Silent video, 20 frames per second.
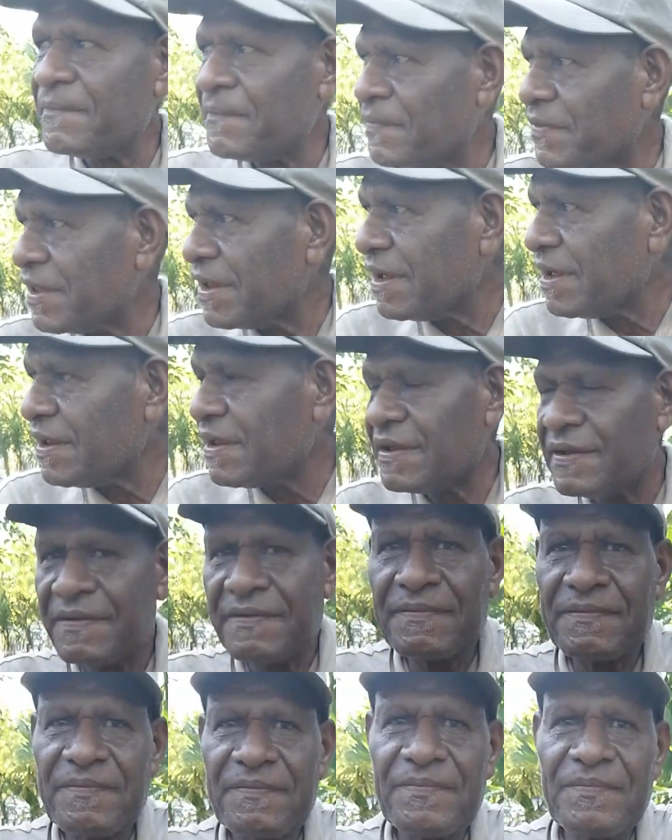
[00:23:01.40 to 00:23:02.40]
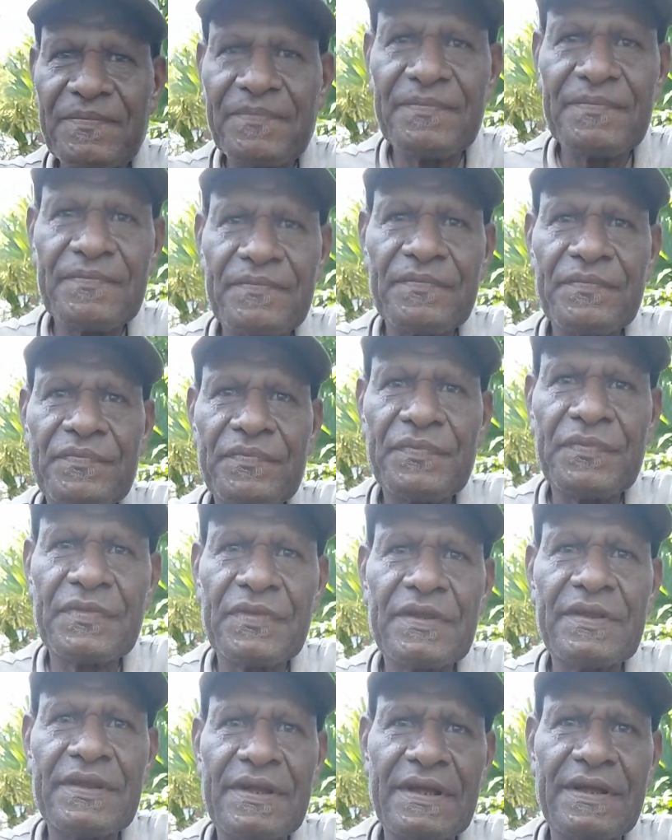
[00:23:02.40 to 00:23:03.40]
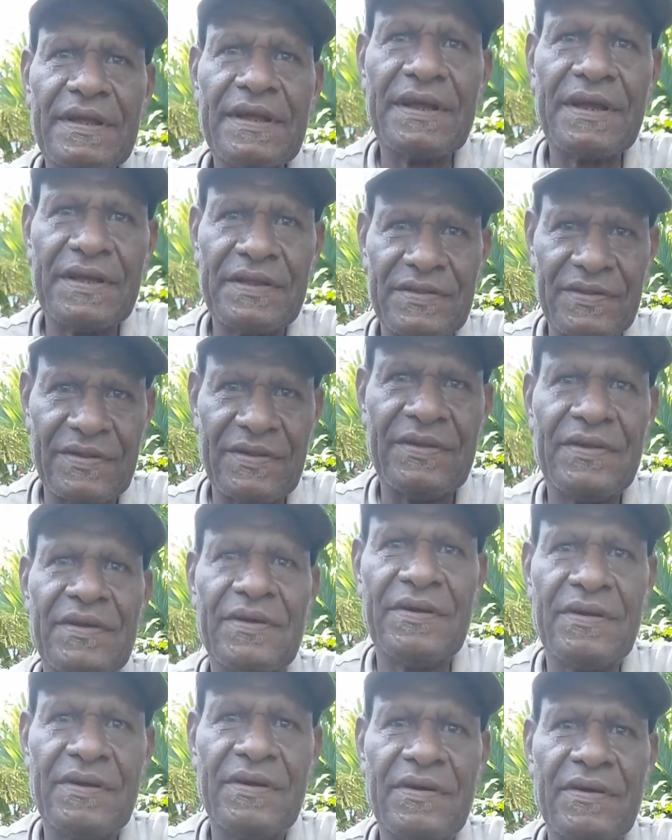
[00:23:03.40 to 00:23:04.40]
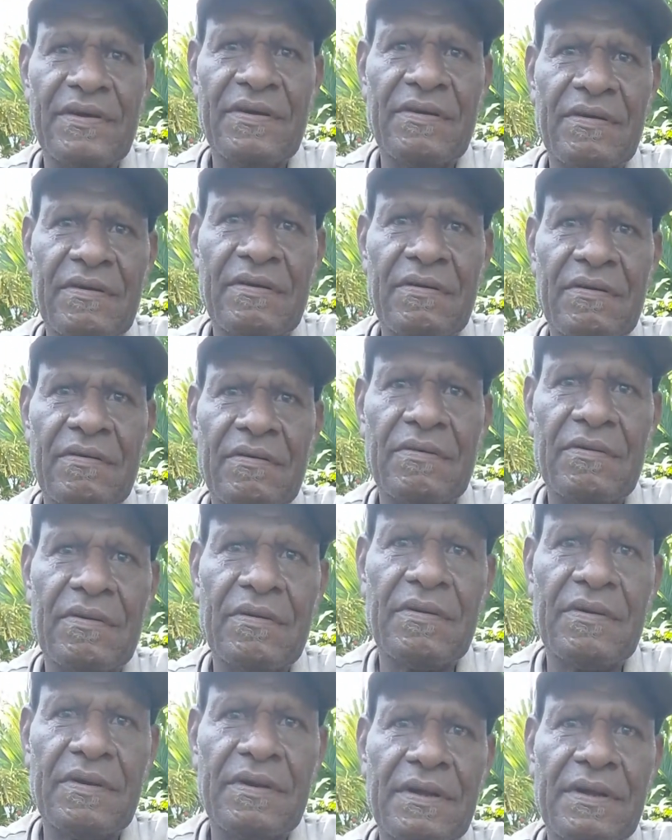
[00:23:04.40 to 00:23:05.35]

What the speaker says: they will be very thrilled to see such adventure or go on the adventure.